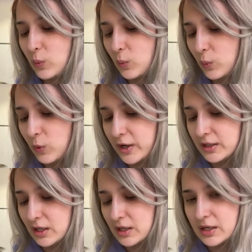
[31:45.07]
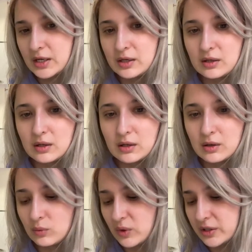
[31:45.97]
When I
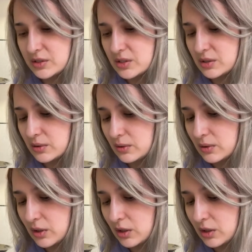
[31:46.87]
went to